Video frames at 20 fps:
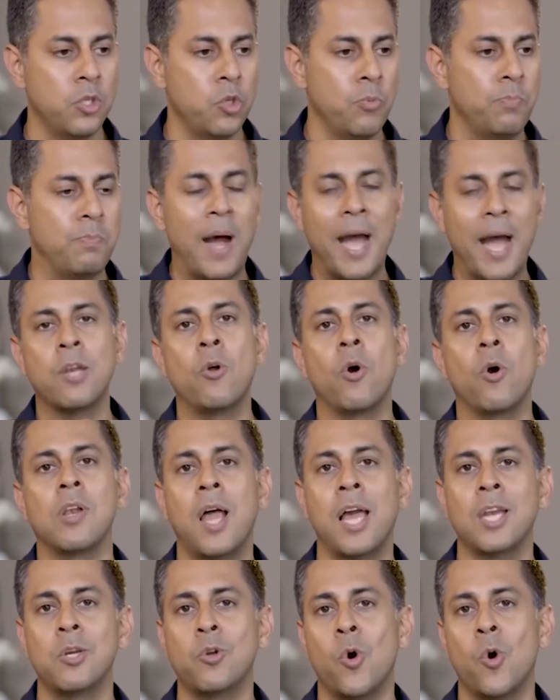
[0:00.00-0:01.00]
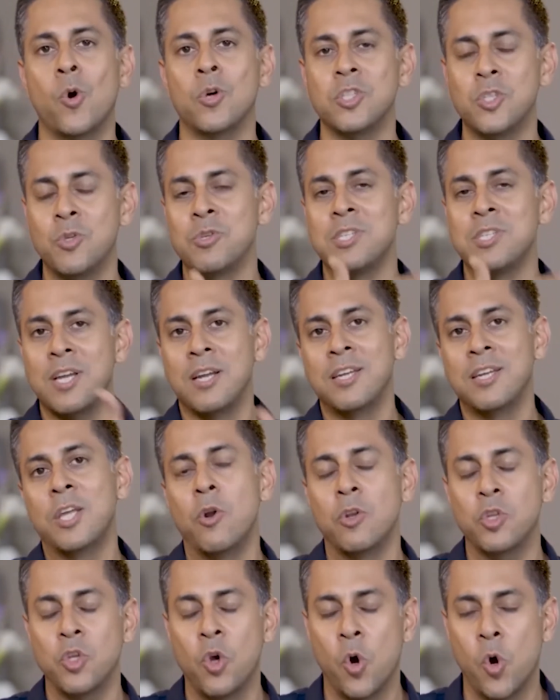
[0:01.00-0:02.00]
You buy an online course, you study it
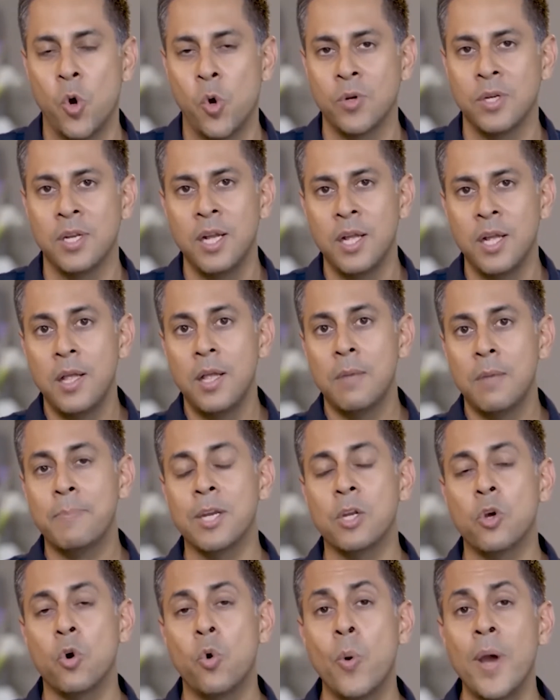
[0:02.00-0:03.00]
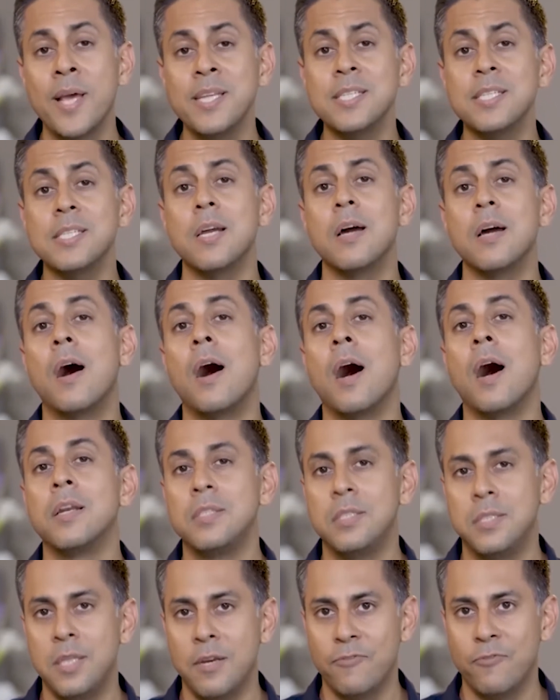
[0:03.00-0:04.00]
on your own, but Quest are
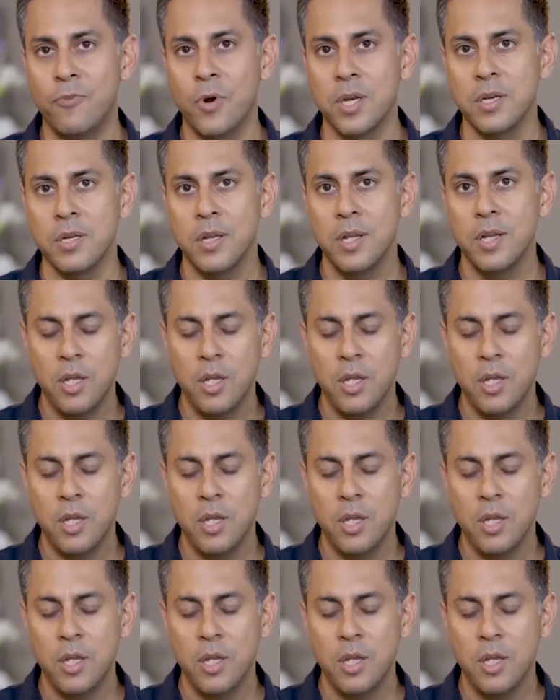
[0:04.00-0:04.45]
different.